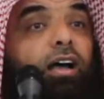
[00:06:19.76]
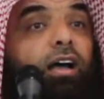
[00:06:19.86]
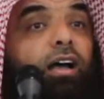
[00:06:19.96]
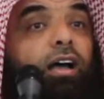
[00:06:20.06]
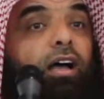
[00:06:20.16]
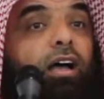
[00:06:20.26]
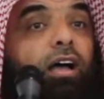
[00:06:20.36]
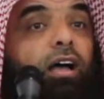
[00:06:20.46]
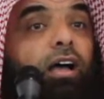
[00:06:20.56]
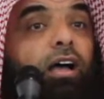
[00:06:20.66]

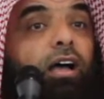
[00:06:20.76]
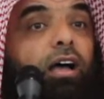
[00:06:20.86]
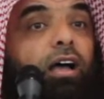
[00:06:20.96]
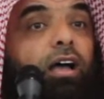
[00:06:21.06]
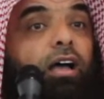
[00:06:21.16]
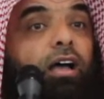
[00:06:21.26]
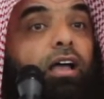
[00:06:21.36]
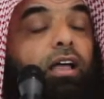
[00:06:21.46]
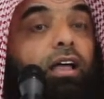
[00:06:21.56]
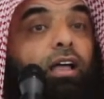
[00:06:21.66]

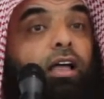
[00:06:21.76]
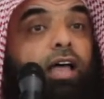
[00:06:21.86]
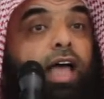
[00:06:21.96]
[no speech]